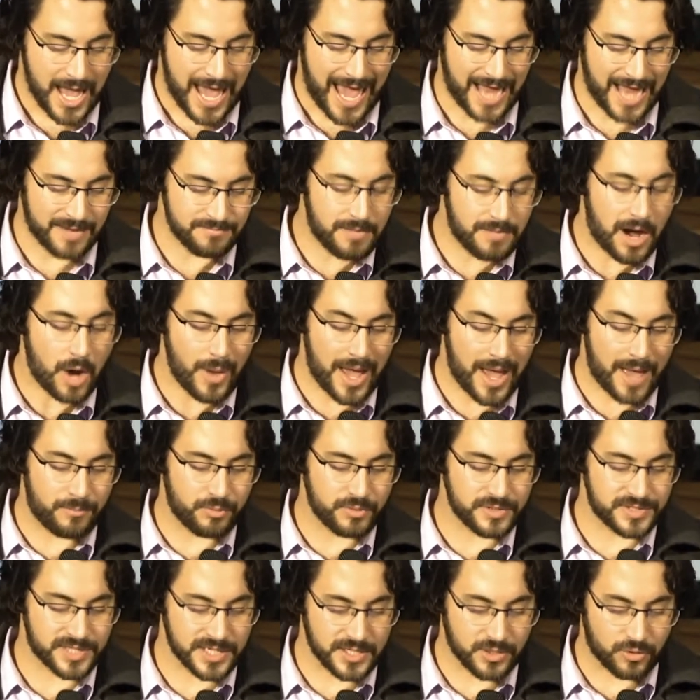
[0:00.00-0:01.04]
And Moab
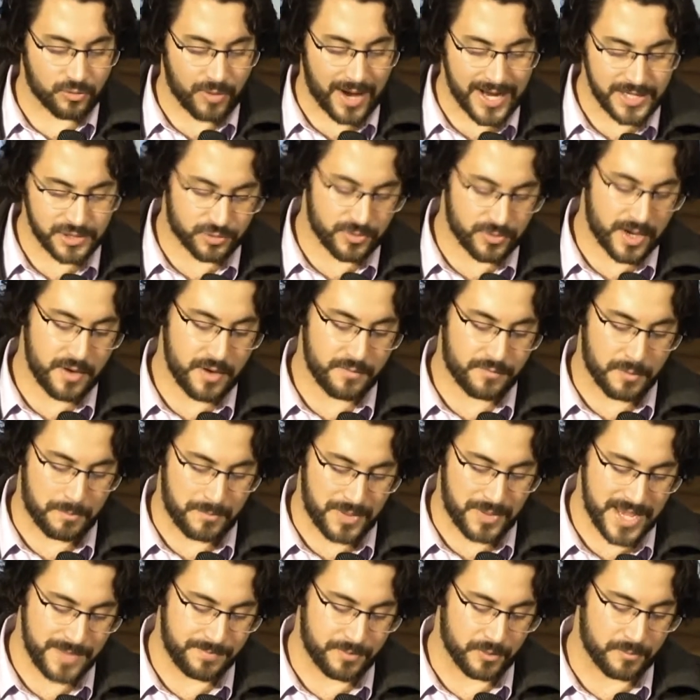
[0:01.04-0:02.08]
was in great dread of the
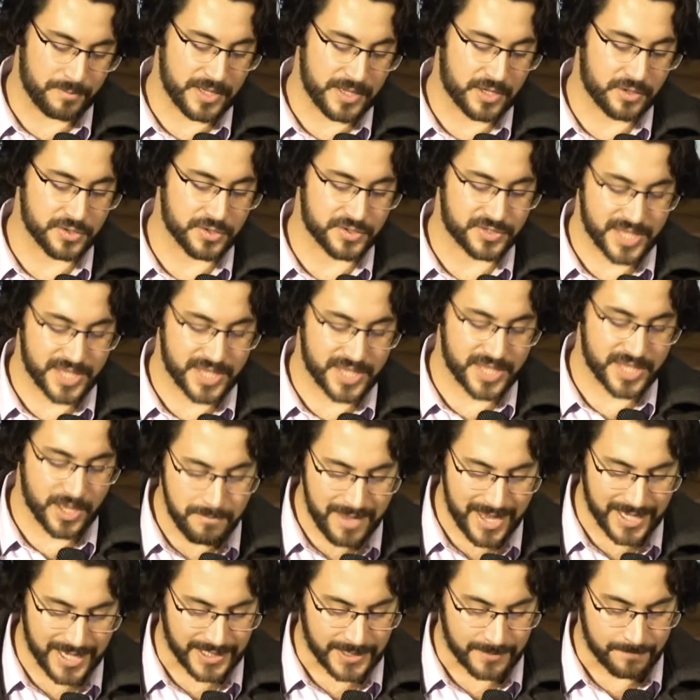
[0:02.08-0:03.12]
people because there were
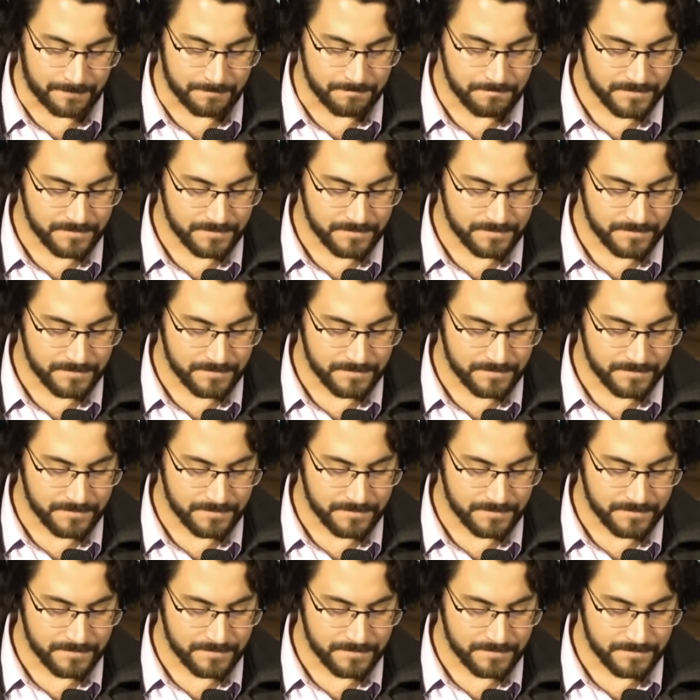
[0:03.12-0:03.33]
many.